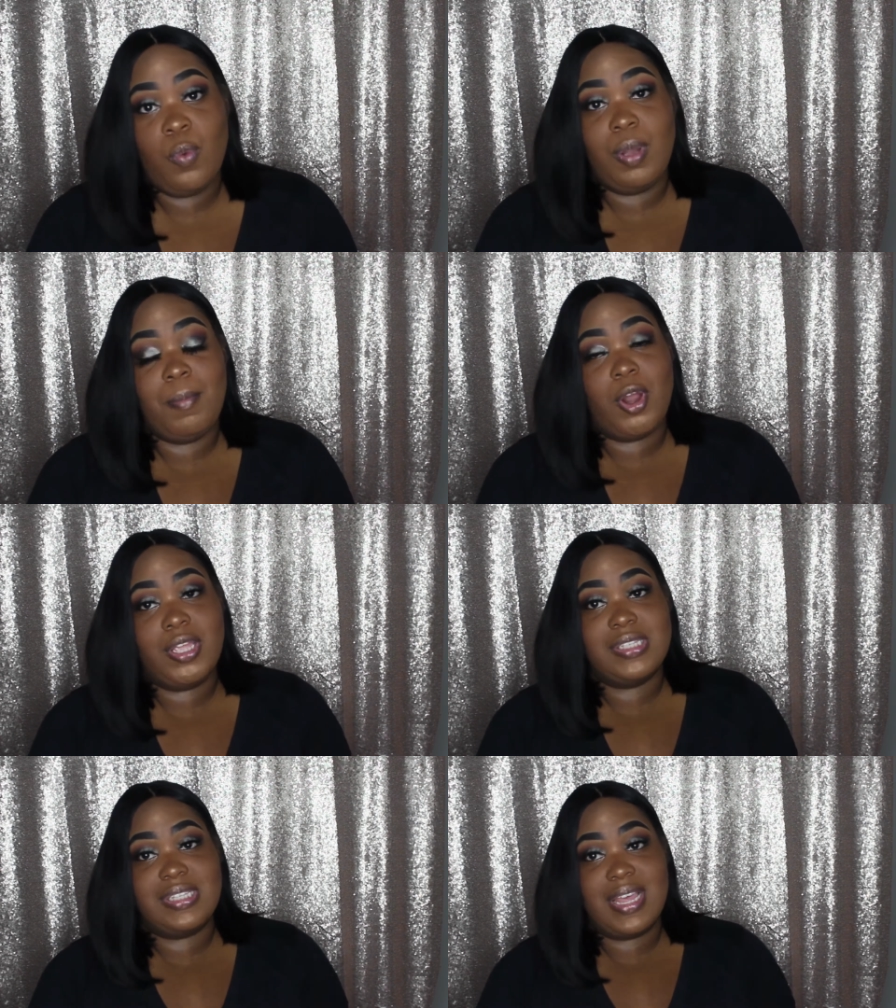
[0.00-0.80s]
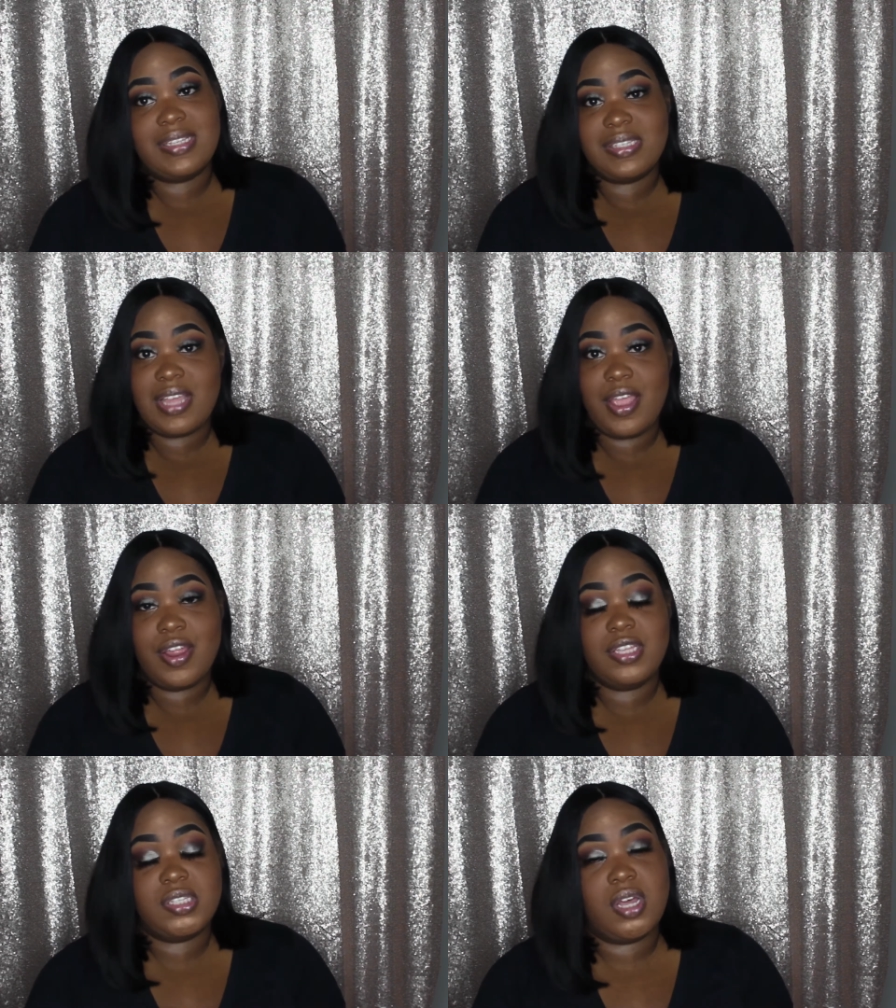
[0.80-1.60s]
When Marcus gets
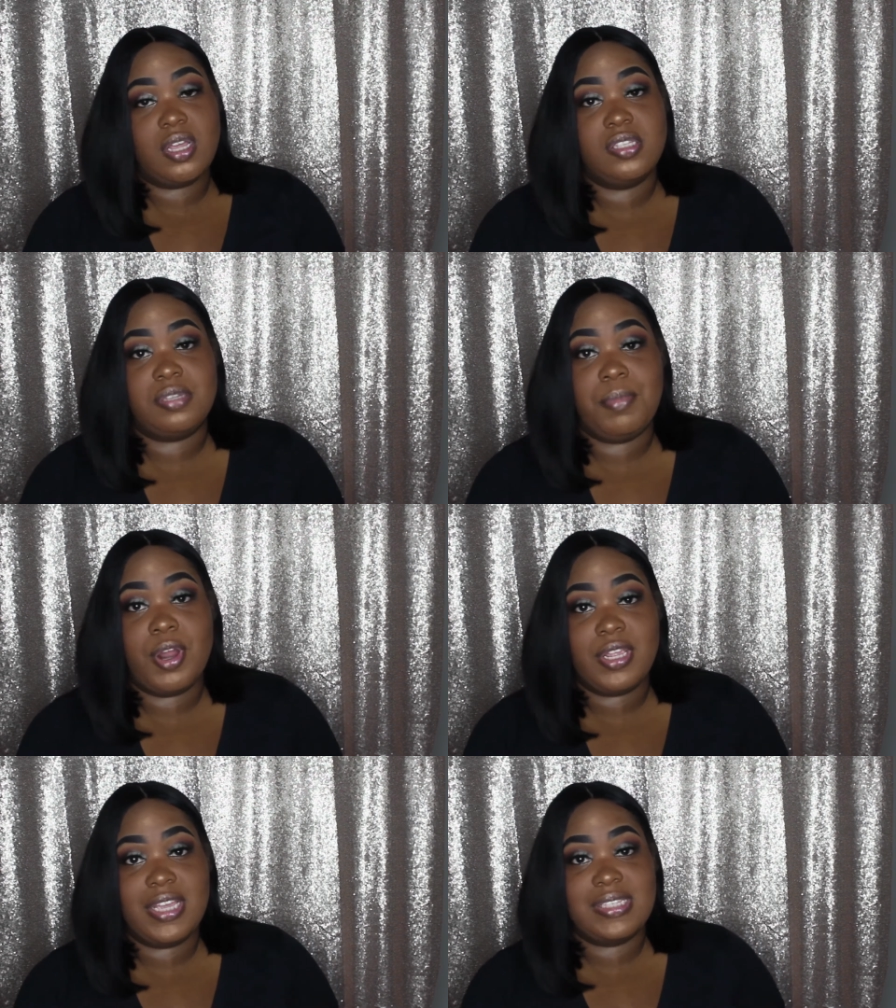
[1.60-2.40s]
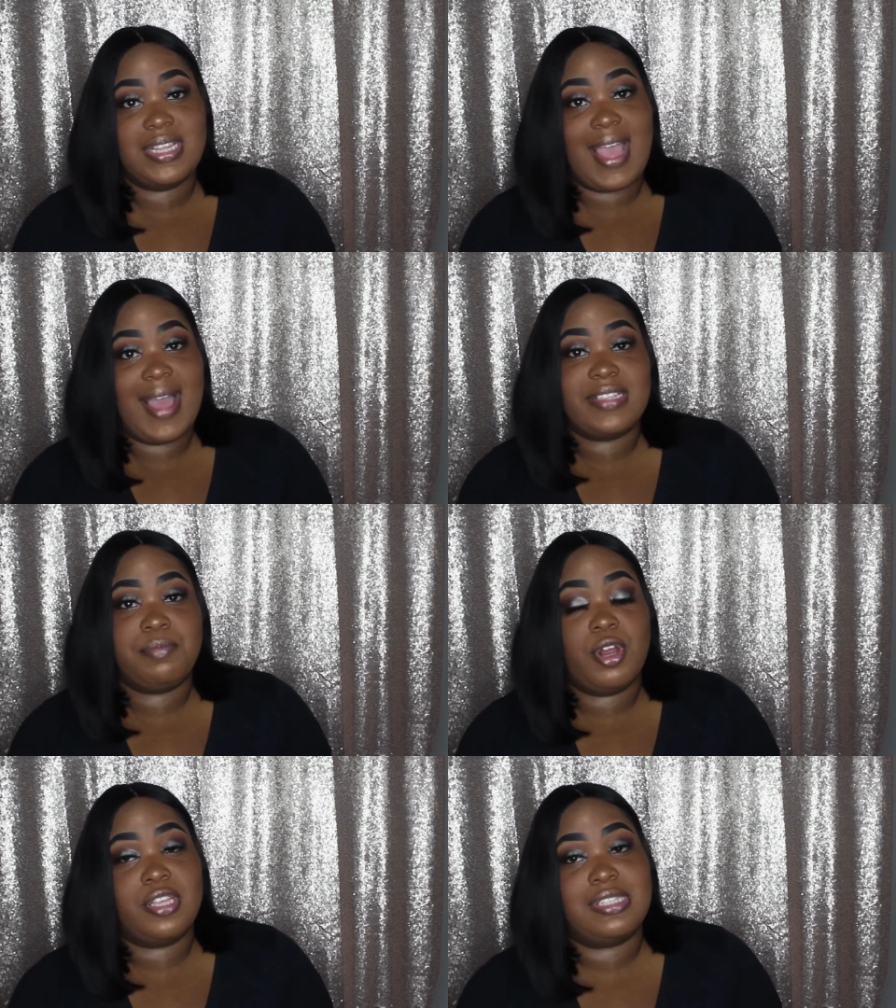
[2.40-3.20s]
there, he's talking to Marcus. He
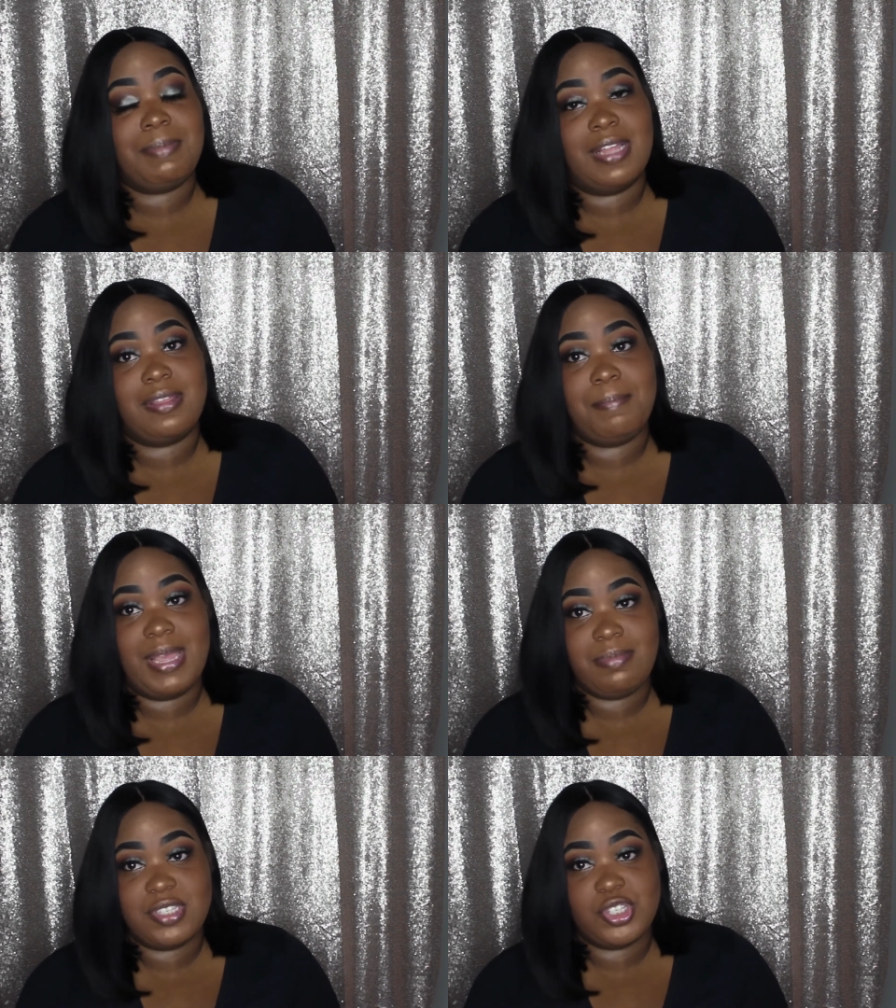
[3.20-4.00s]
asks Marcus about the baby